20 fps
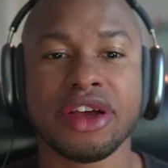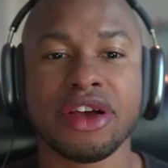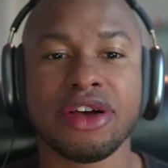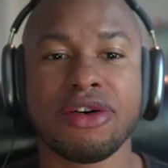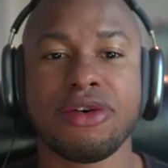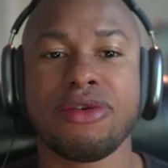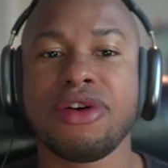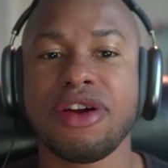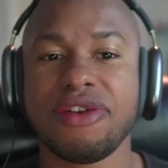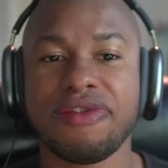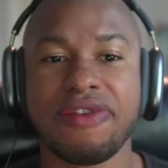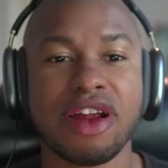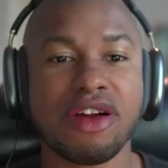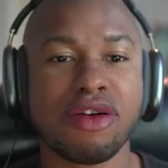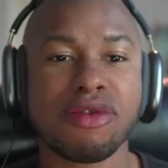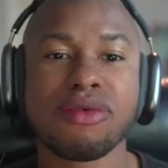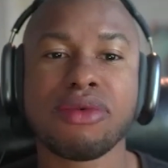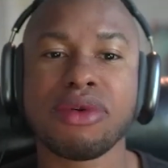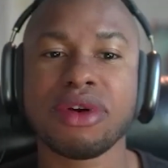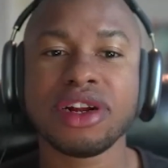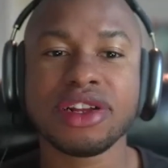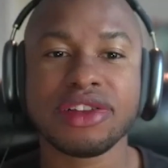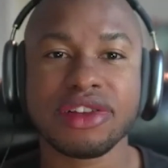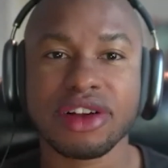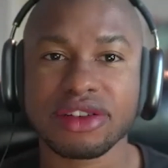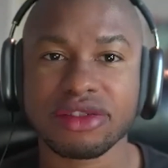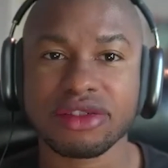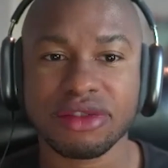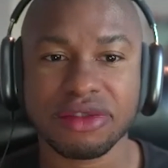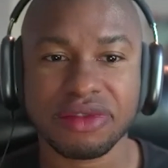Or if I don't want to
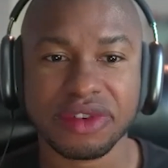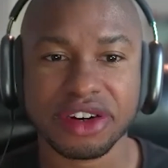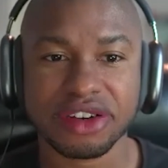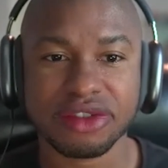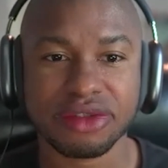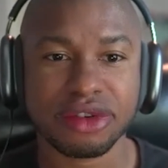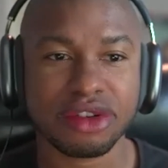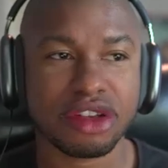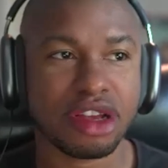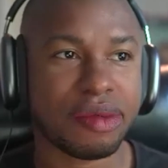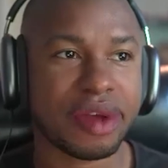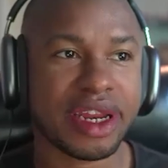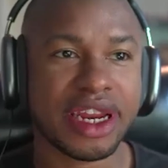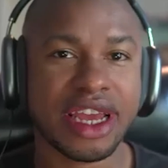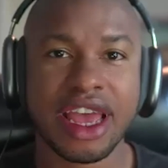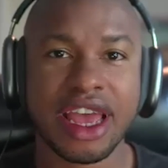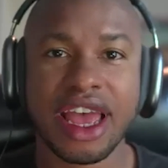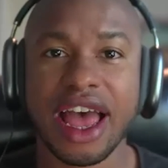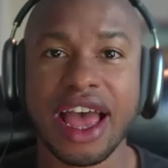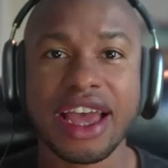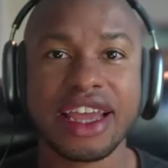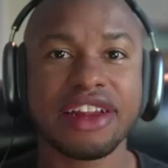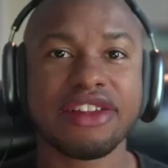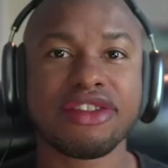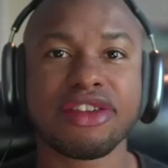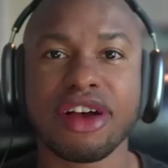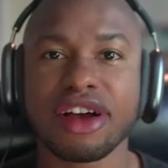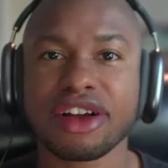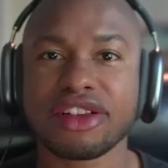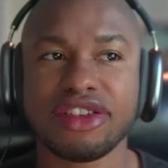talk to a virtual human, I could
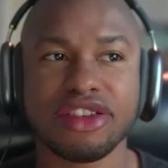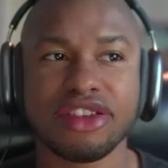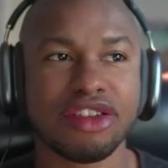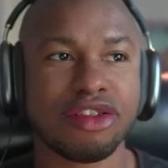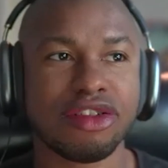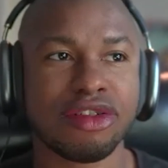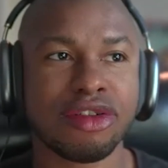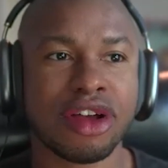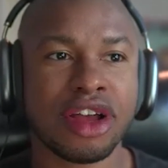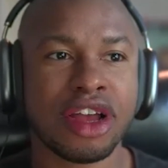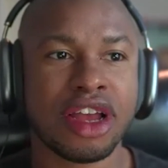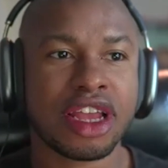talk to,